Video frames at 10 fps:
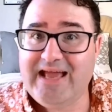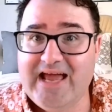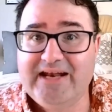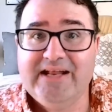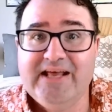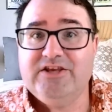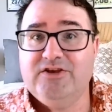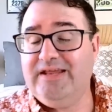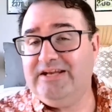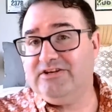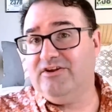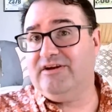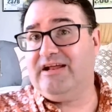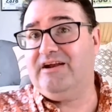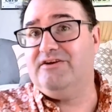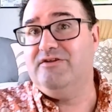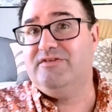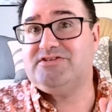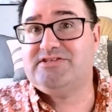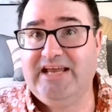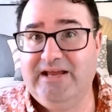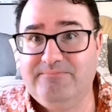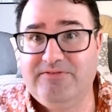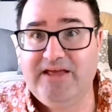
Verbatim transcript: that, you need to learn how to do the same